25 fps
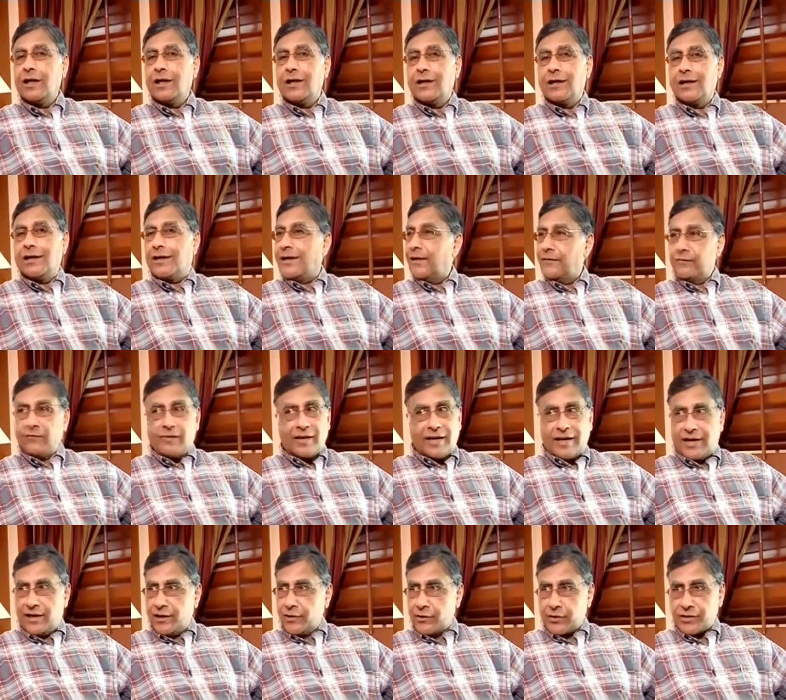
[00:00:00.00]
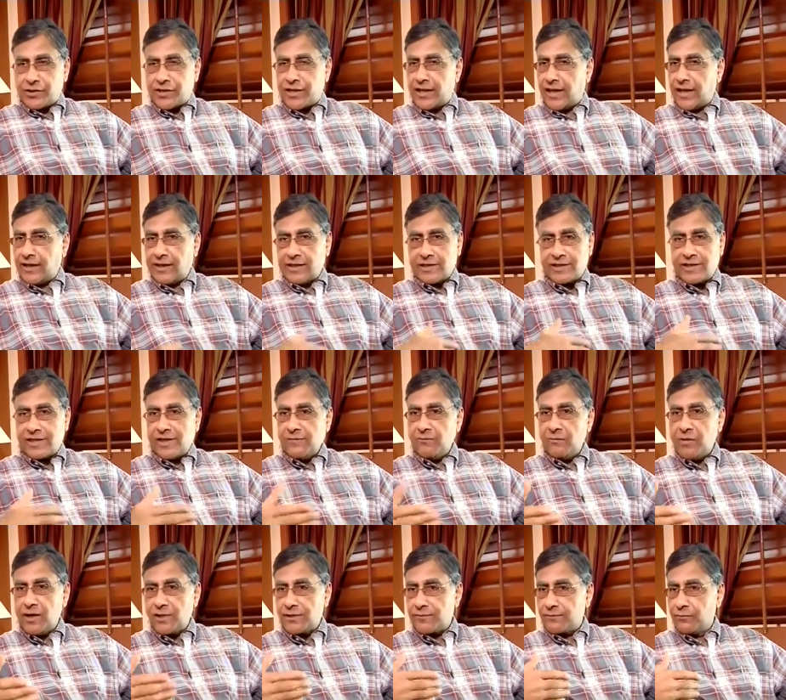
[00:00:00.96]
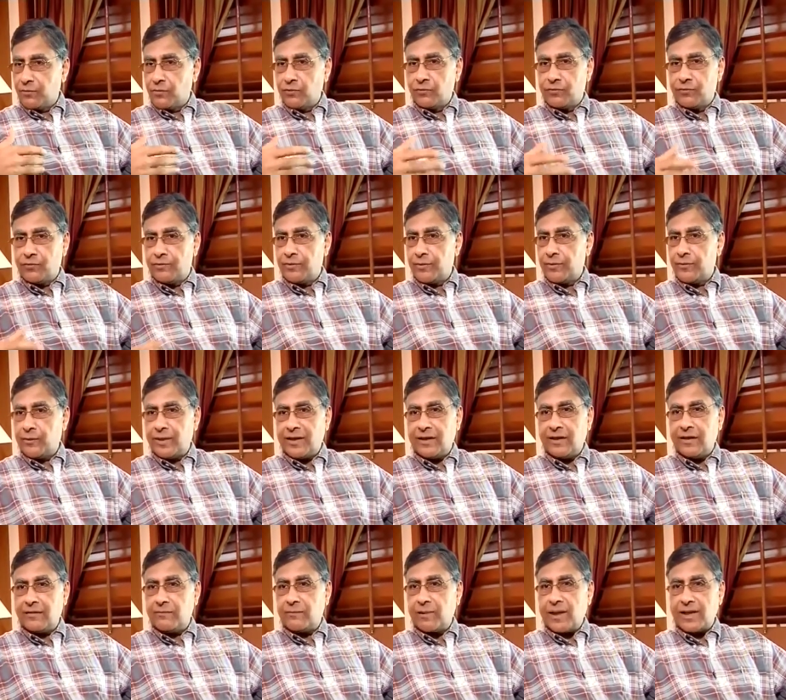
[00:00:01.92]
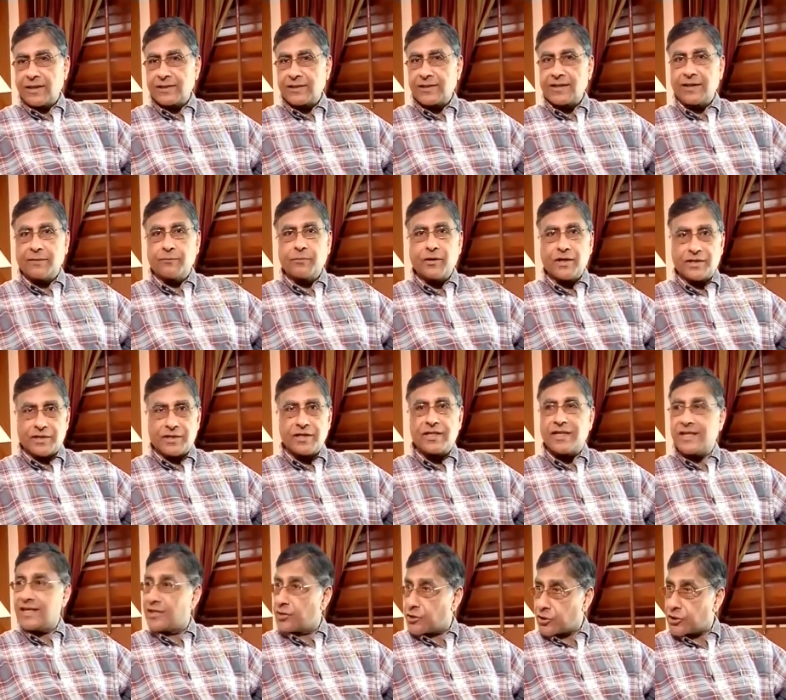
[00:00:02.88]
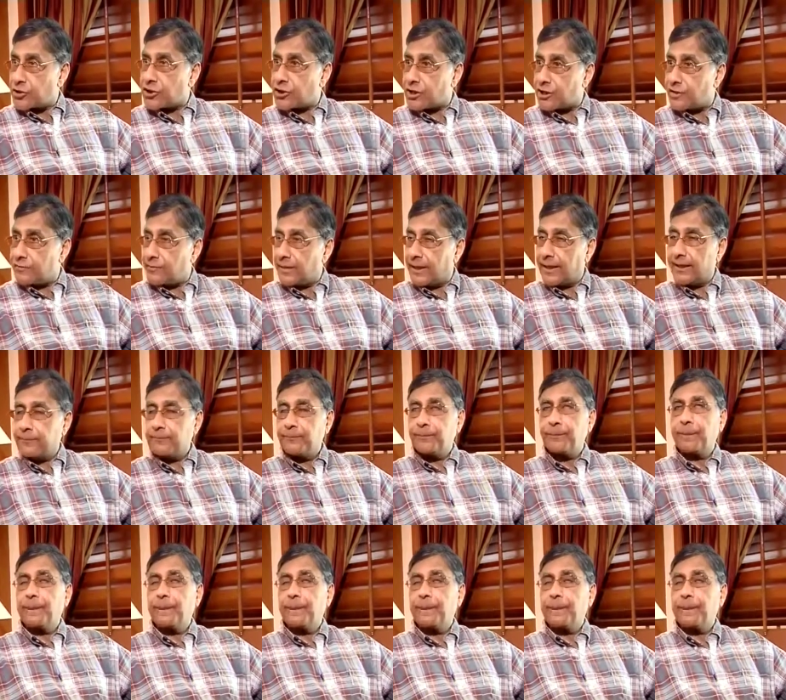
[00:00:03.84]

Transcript: uh, is very interesting, and the seamless move between the past and the present interested me.